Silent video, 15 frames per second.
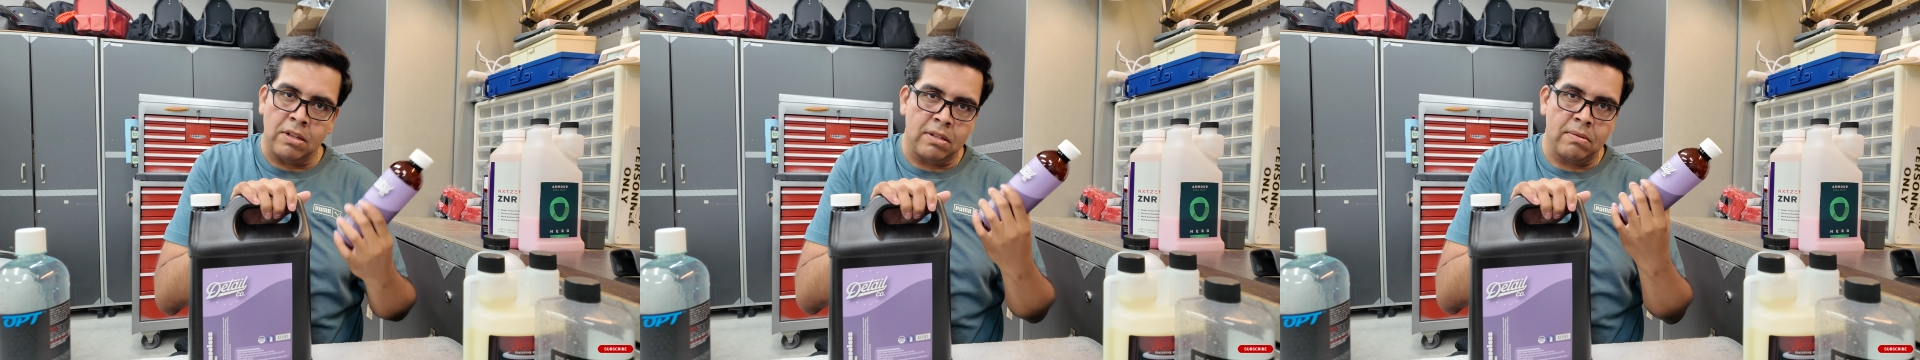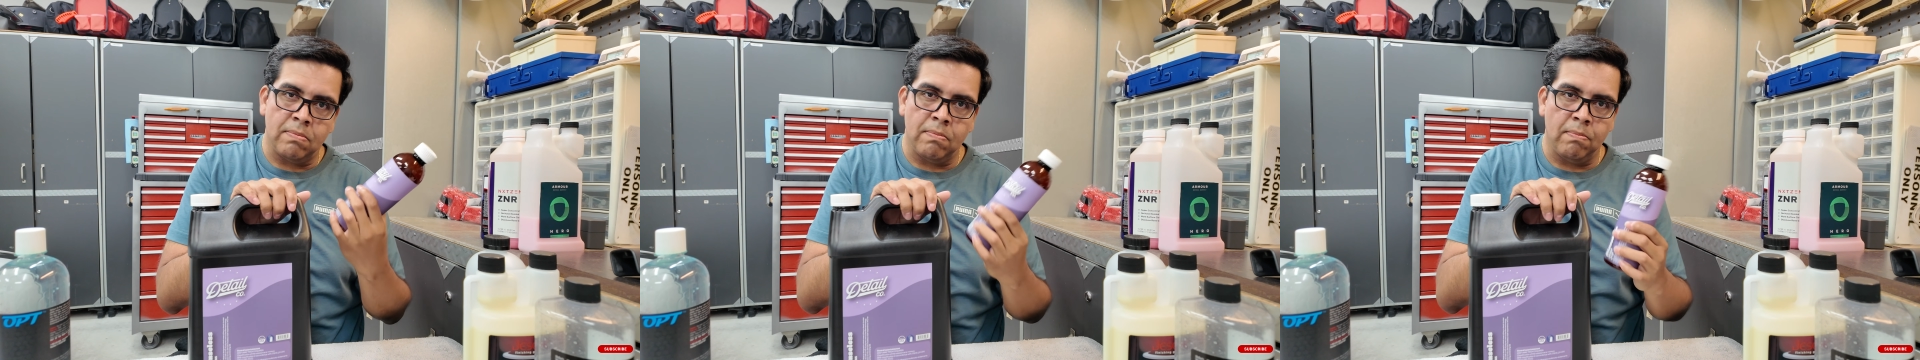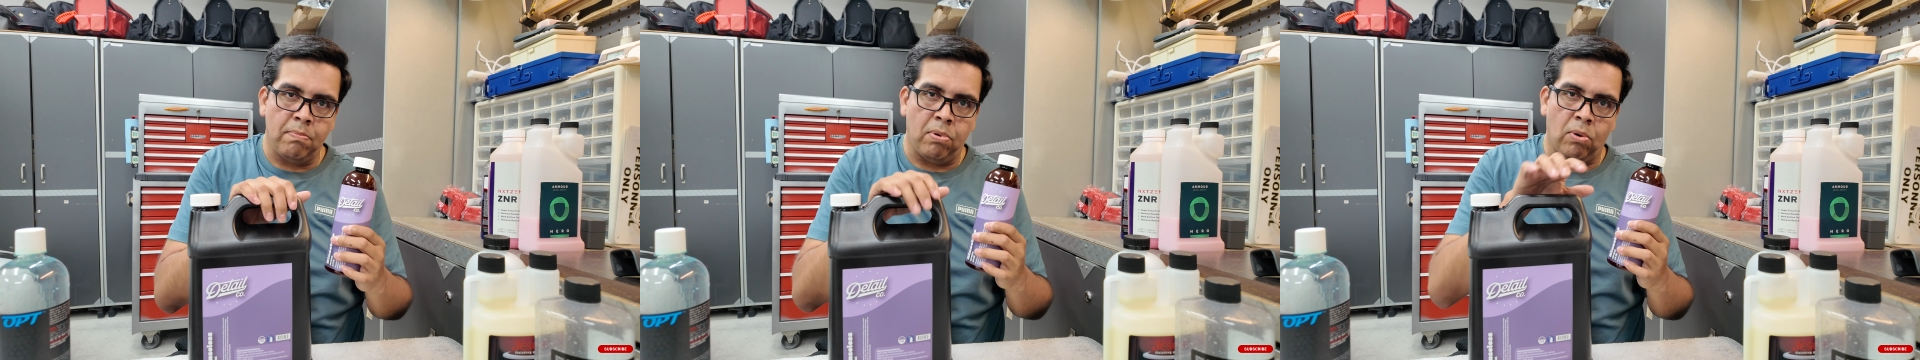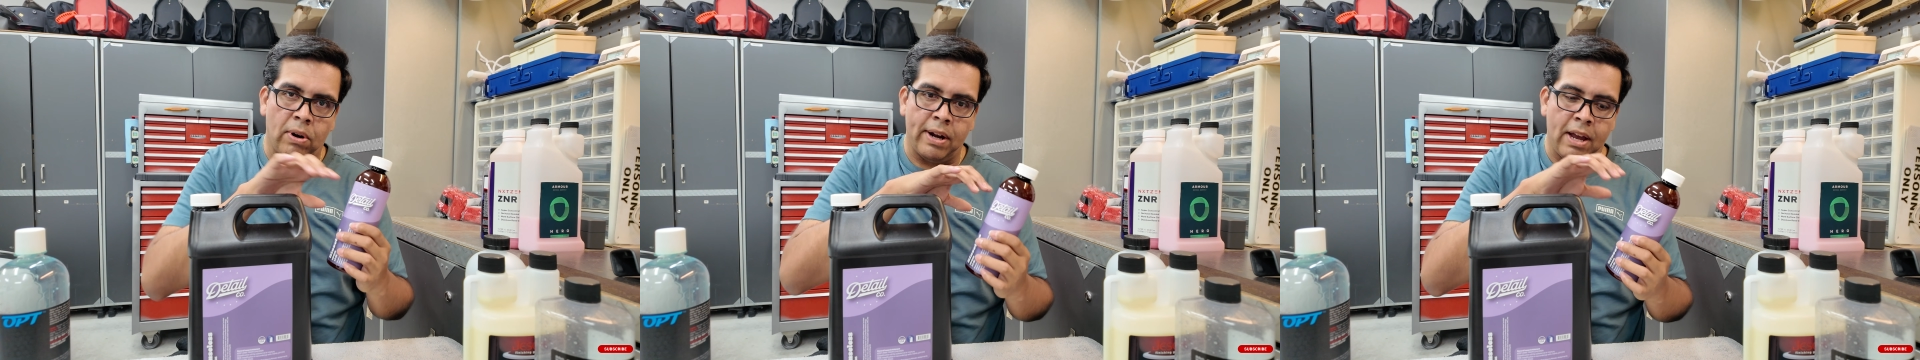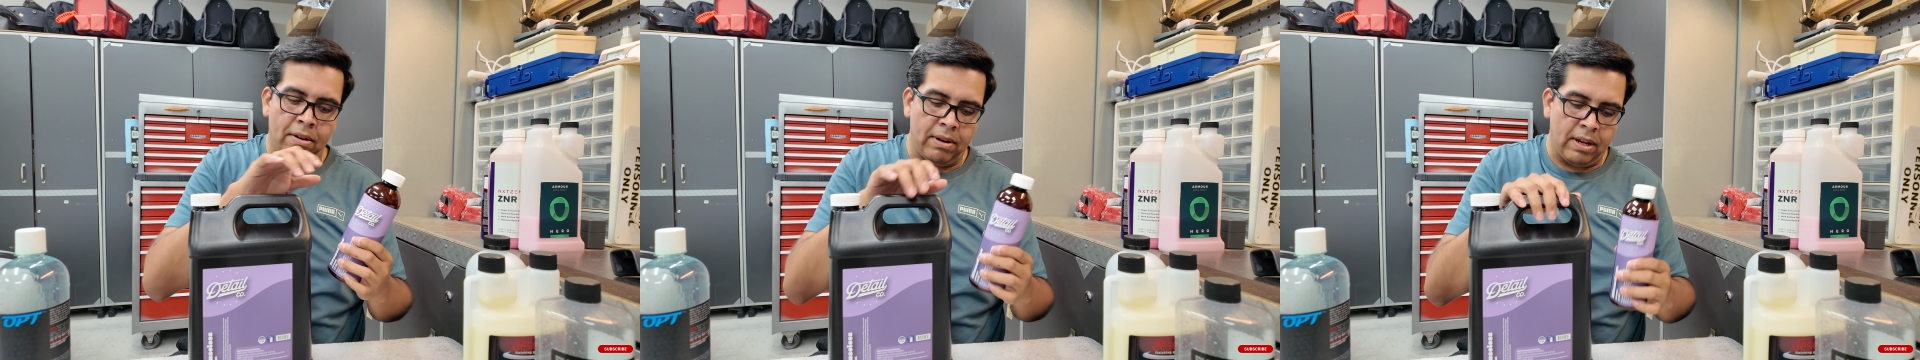just
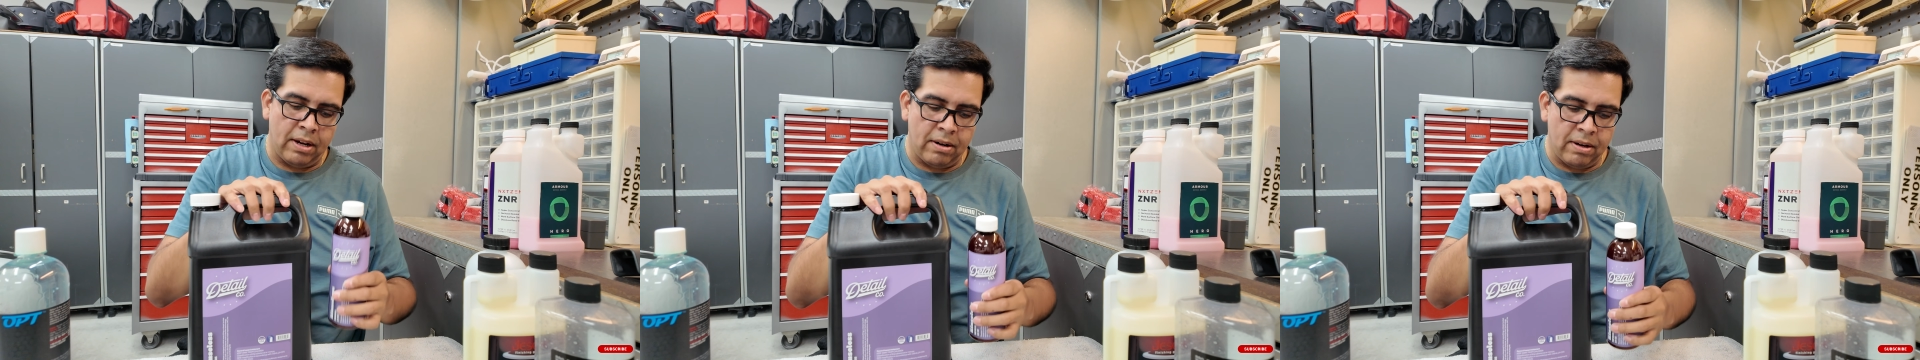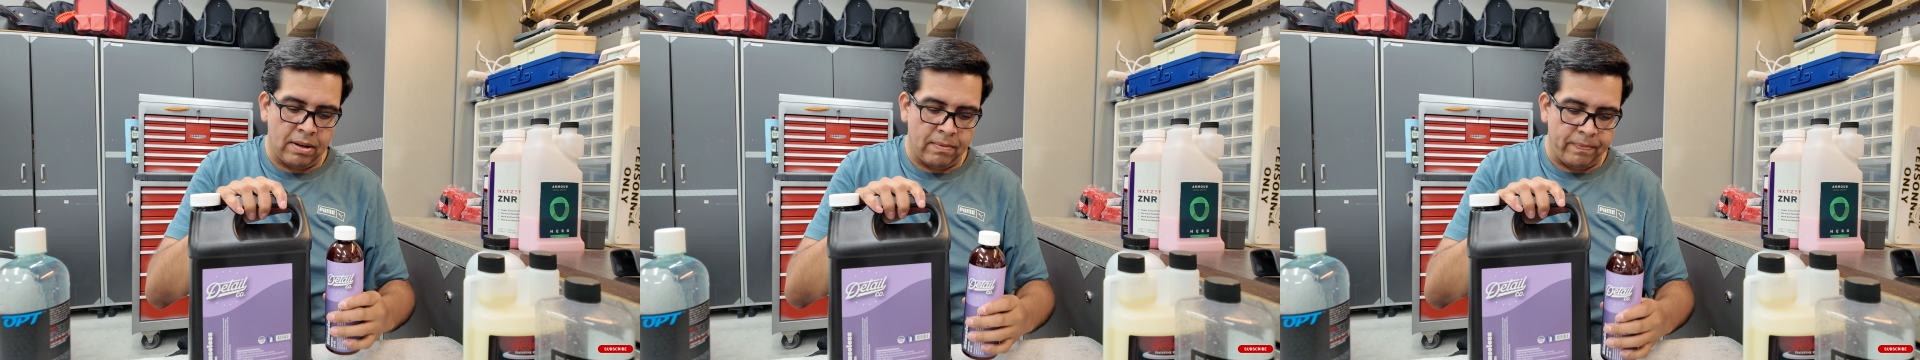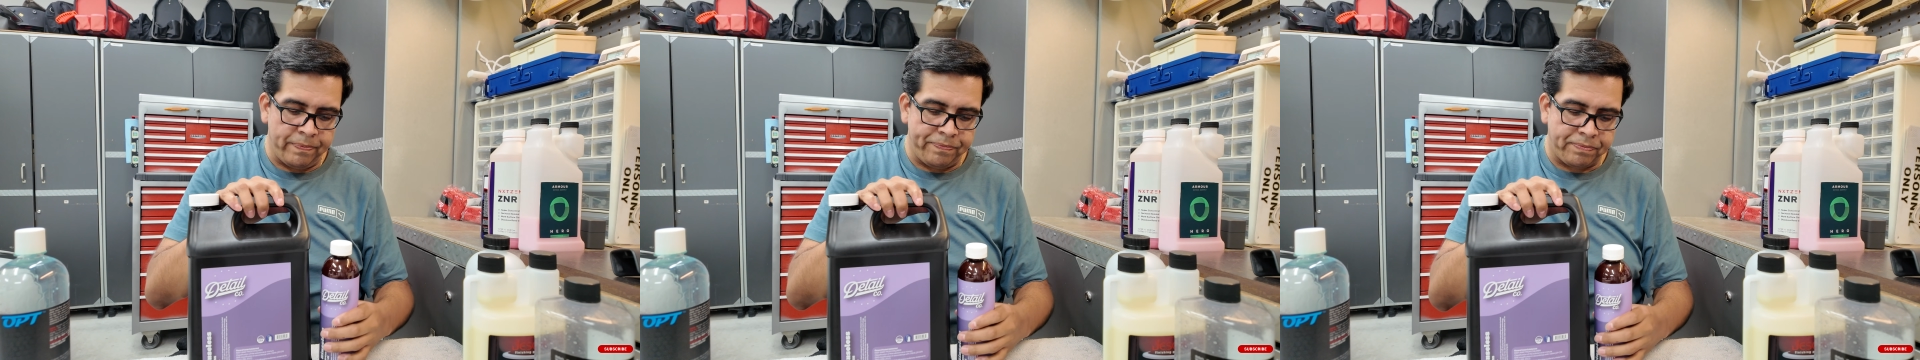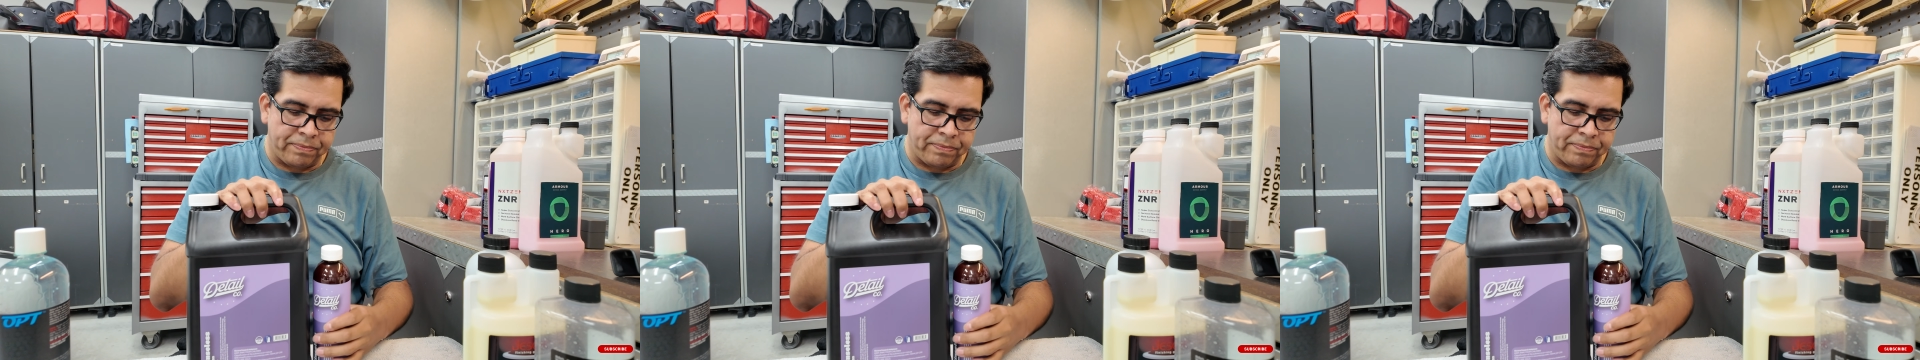pour it out in here and